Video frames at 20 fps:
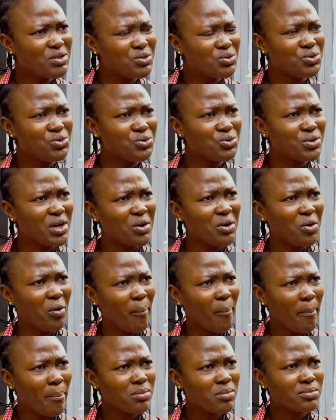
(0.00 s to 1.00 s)
two children, come.
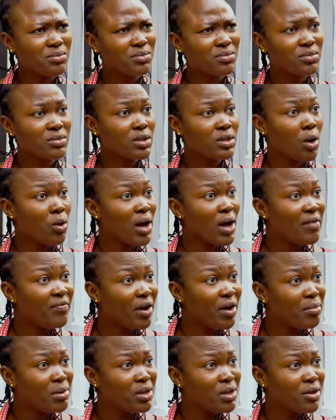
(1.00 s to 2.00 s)
Now, that
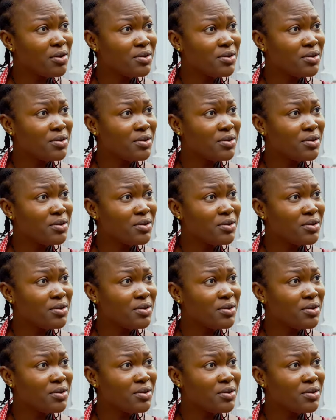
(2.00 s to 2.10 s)
family.